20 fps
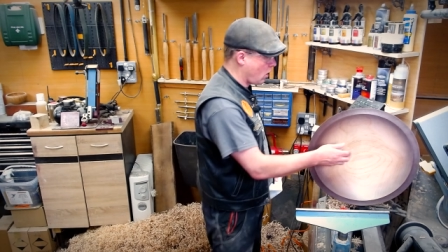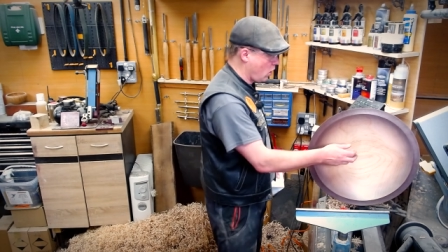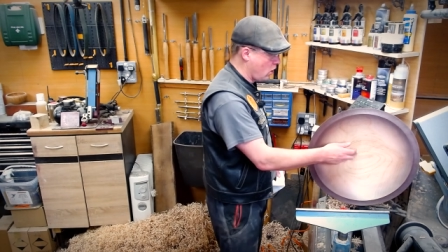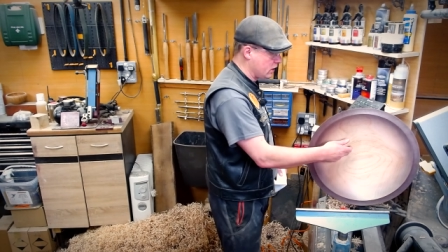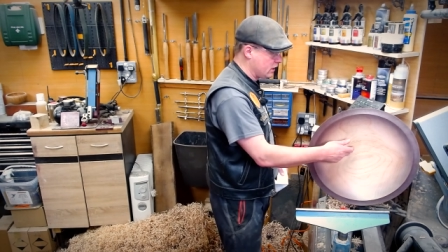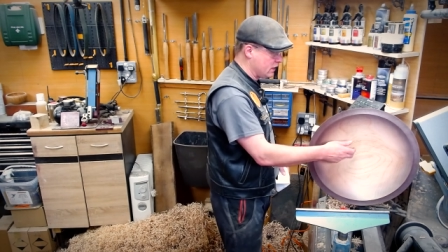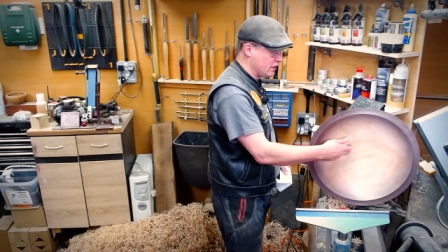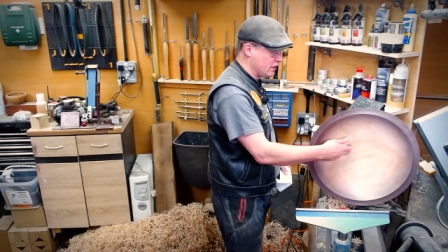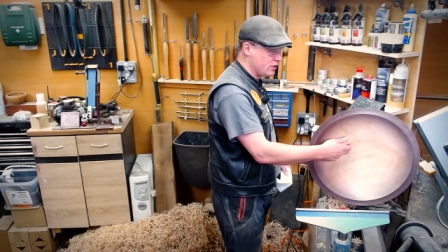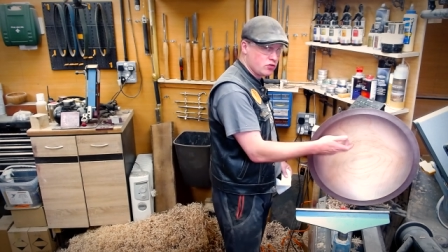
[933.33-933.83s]

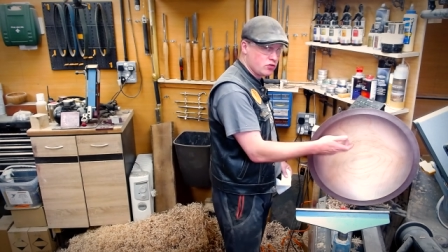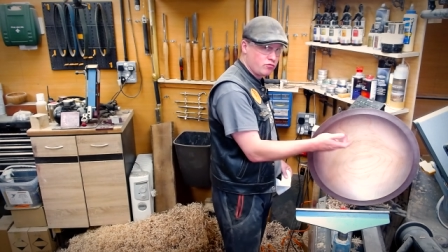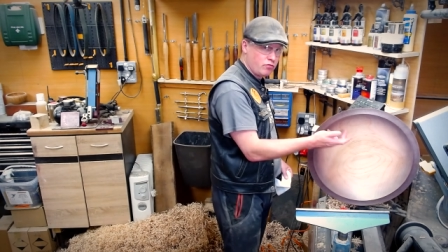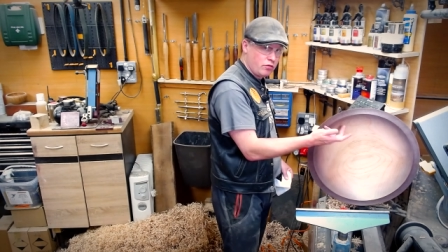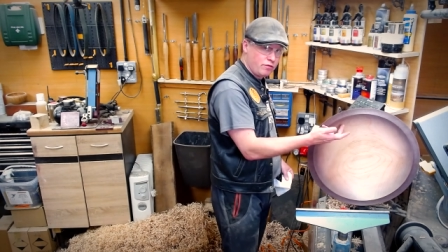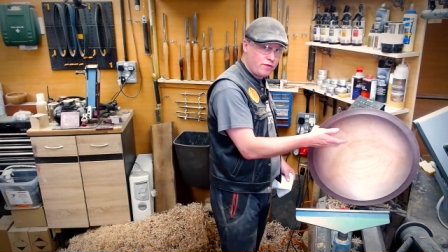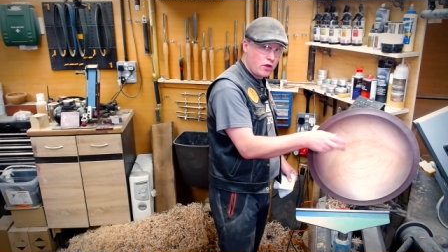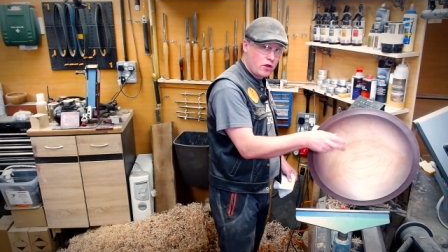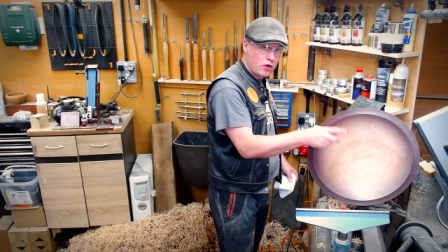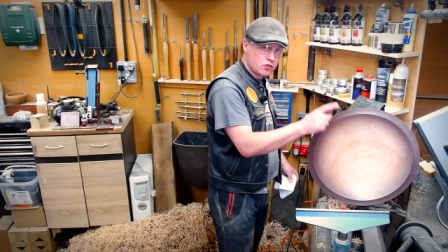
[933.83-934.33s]
I need to
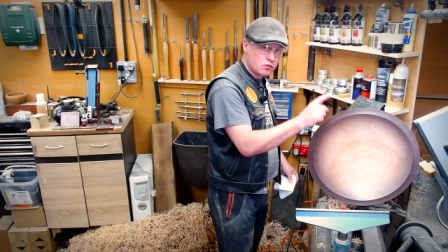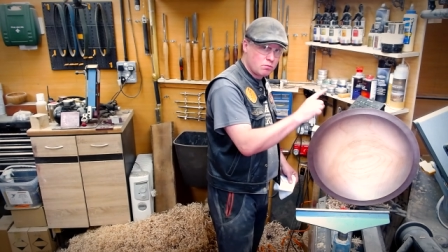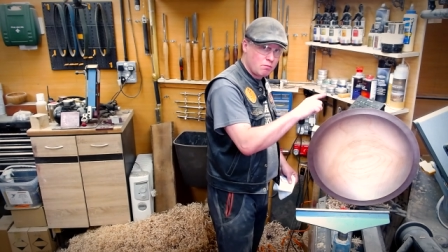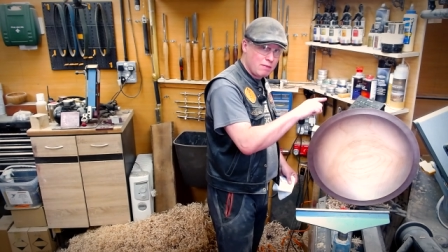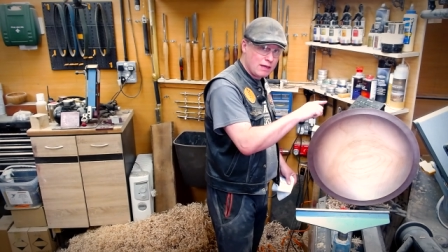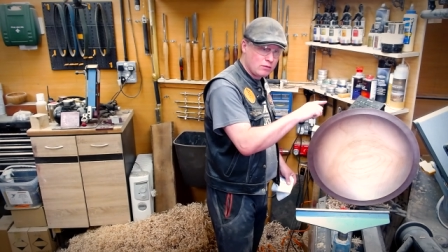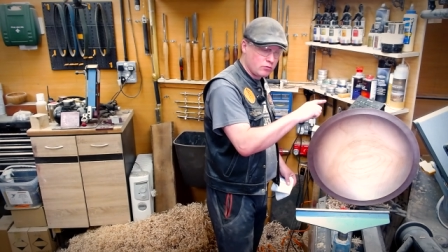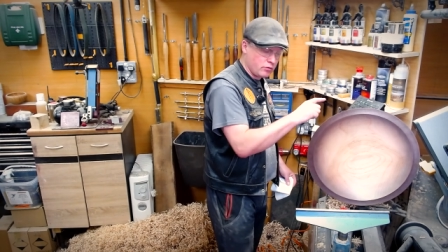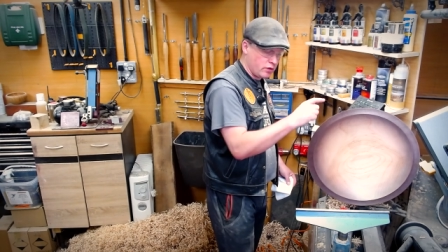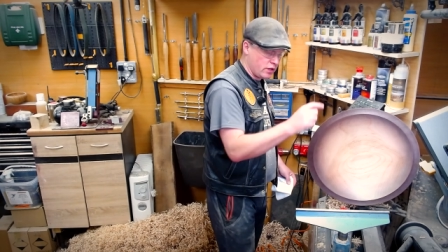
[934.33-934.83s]
reverse
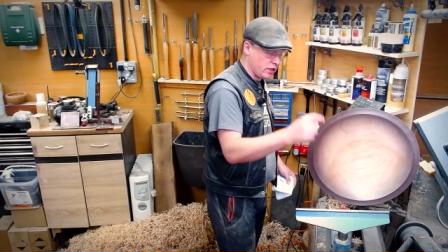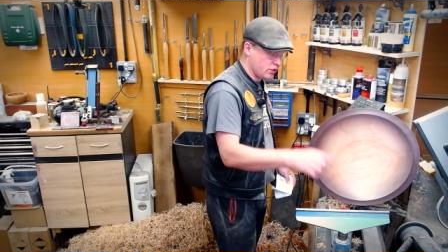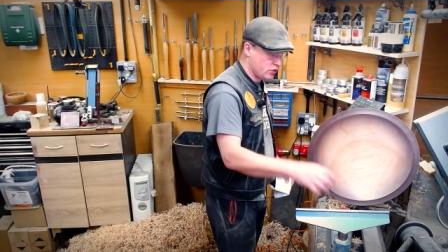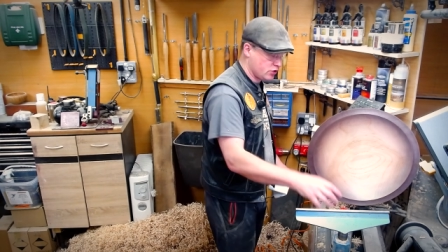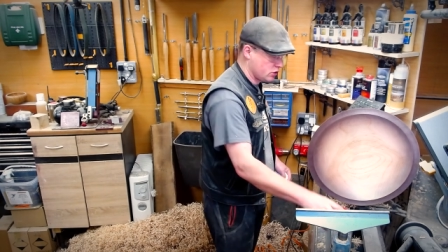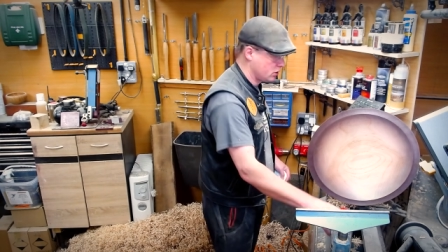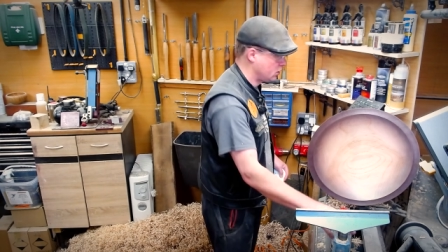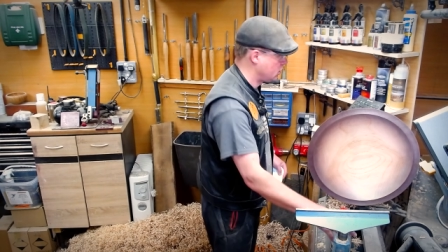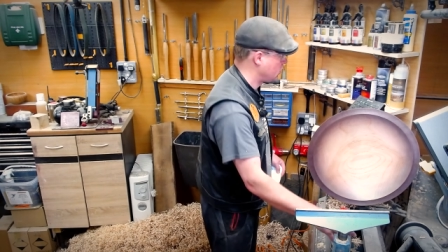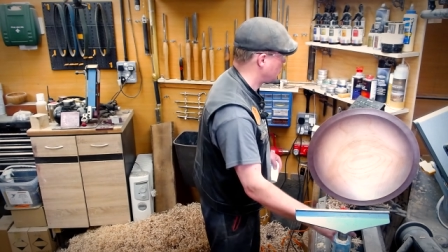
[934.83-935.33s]
mount
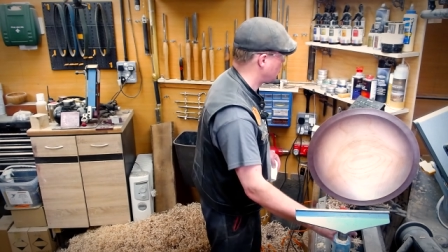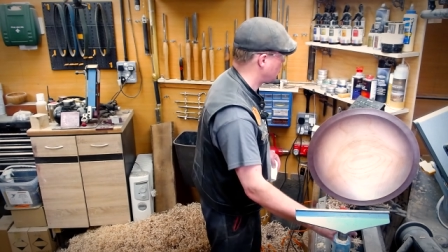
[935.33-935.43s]
this